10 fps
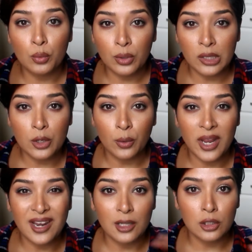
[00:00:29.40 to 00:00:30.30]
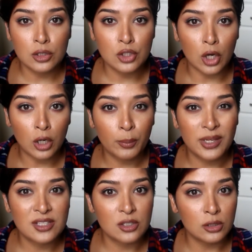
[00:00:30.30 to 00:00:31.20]
really great. It looked dark, but
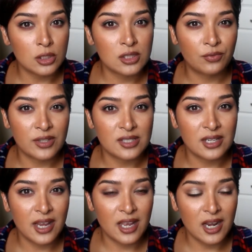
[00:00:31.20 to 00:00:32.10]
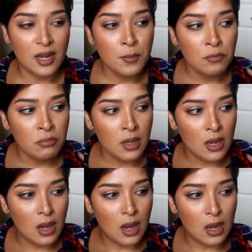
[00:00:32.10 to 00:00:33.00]
it still looks sophisticated,
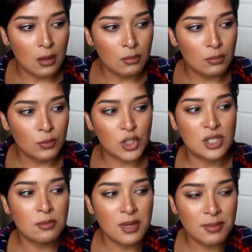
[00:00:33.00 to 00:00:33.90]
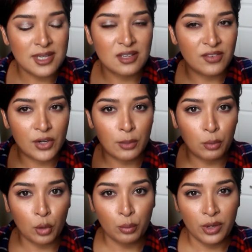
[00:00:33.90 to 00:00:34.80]
um, which to me makes it very
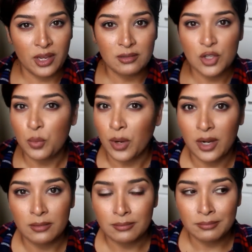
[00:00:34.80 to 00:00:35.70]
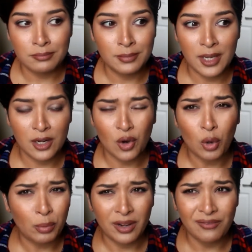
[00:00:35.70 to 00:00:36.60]
appropriate to wear it in a
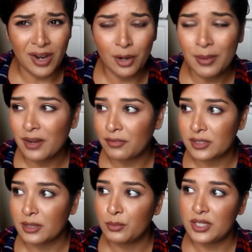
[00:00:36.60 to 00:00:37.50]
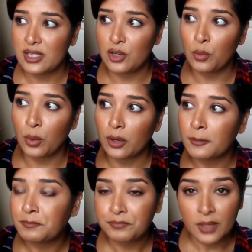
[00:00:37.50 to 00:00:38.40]
corporate environment if for some reason you work
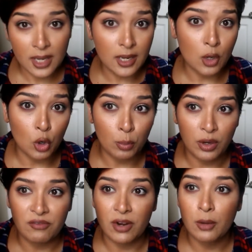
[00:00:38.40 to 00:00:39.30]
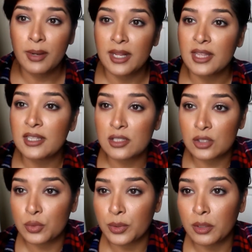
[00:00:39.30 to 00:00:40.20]
in a corporate environment. I think this
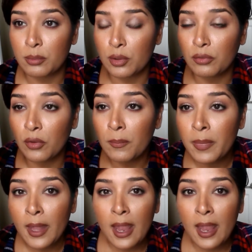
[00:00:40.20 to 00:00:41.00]
is really beautiful.